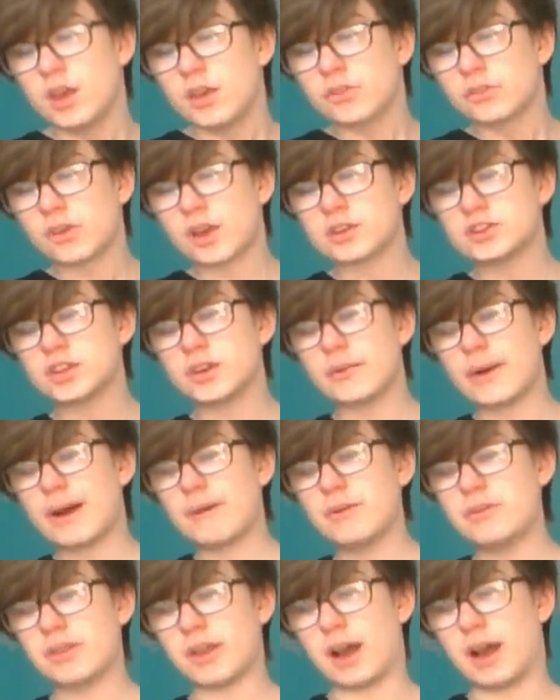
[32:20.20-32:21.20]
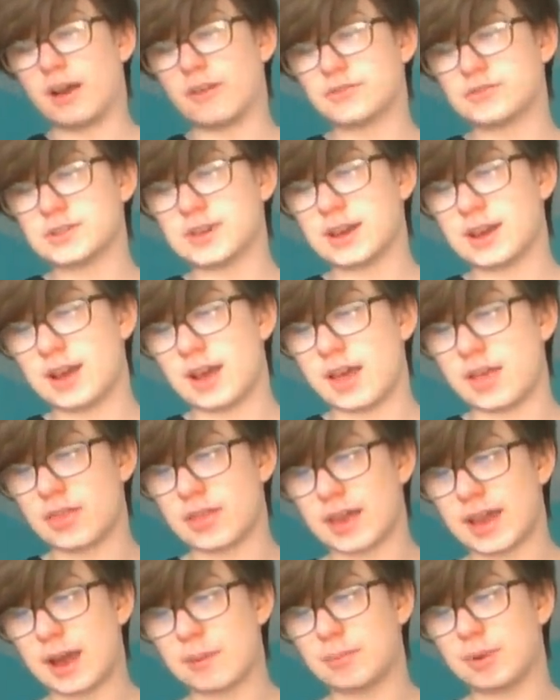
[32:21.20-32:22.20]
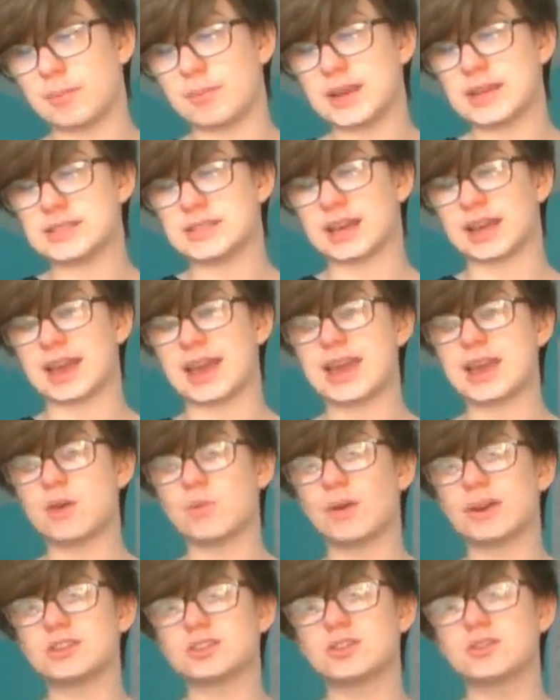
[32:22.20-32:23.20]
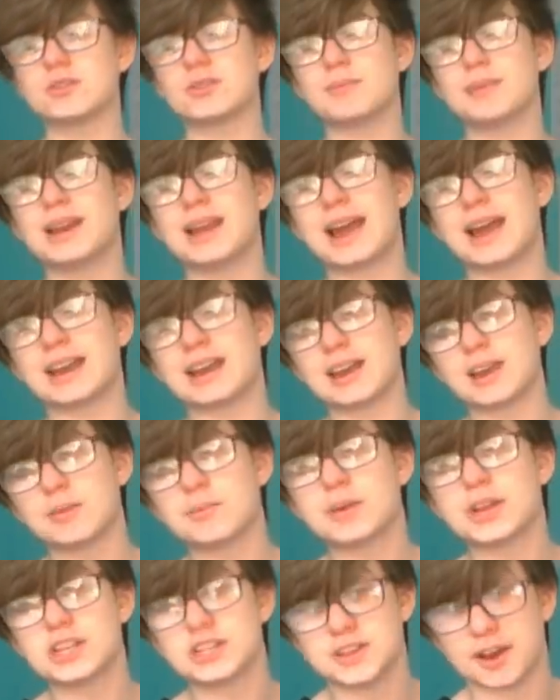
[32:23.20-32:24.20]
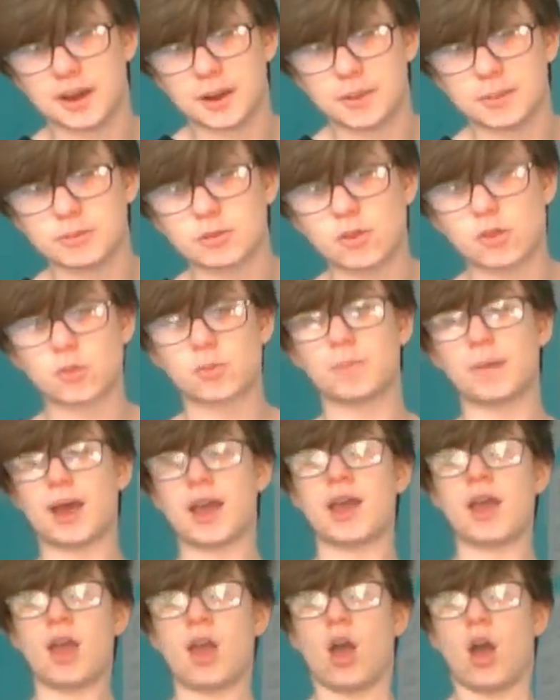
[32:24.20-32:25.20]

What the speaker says: So 2 hours after the cabinet meeting, he went to the Millennium Dome despite